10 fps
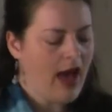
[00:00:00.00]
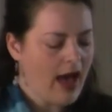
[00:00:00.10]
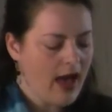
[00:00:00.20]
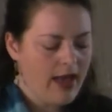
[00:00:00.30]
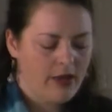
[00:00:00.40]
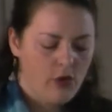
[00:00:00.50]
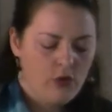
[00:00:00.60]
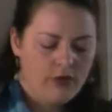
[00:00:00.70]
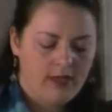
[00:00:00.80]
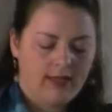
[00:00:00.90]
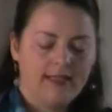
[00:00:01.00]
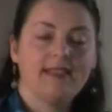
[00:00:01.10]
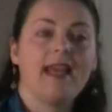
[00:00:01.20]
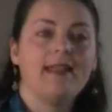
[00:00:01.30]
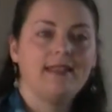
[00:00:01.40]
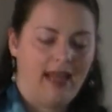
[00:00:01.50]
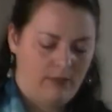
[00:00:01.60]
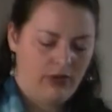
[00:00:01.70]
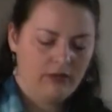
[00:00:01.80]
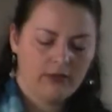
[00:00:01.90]
I own a cassette
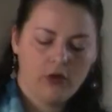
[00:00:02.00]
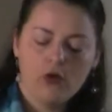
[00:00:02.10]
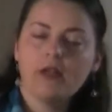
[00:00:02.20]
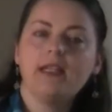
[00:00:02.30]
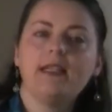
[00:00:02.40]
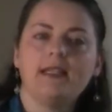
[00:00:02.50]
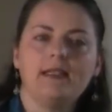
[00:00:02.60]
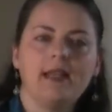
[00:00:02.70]
tape recorded in